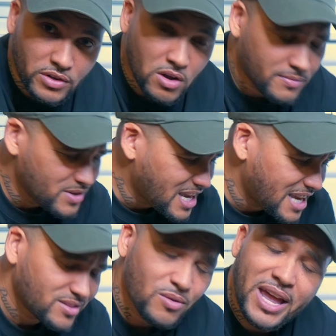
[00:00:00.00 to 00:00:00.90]
off, you guys
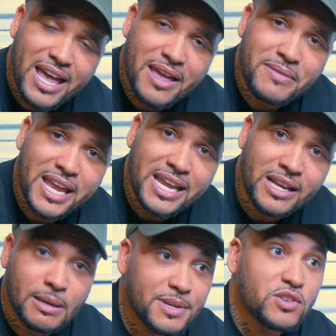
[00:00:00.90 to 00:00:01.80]
don't have
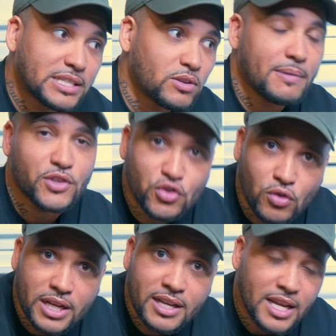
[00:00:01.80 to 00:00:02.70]
a
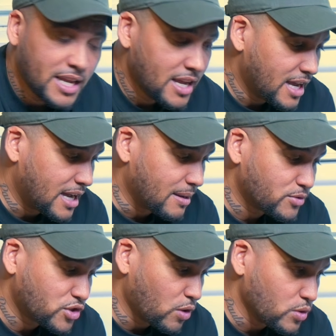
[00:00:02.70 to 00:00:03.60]
truck.
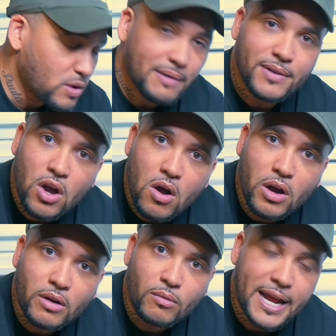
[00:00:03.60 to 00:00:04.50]
So you have a car,
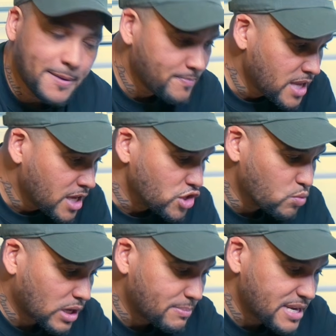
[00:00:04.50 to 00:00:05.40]
right? You
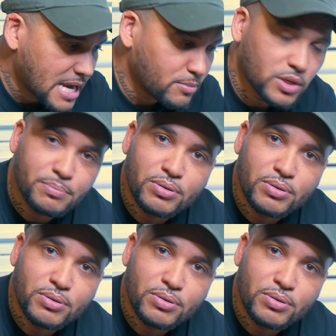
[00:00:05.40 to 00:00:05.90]
want to be able to